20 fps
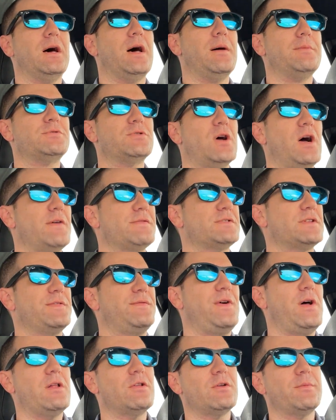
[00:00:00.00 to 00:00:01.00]
So obviously,
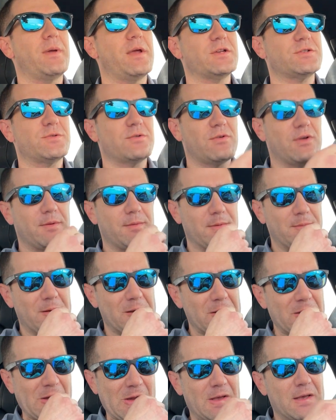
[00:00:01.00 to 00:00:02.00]
follow your management agreement.
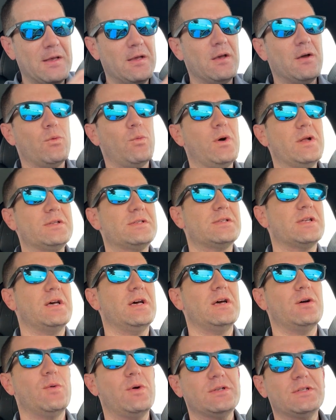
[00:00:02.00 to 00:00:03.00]
But once
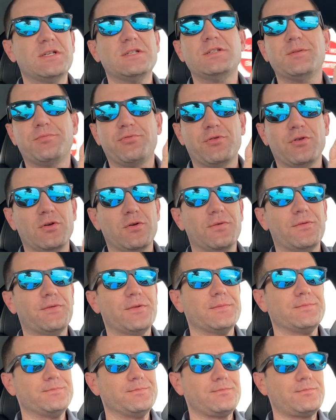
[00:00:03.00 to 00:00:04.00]
it's approved,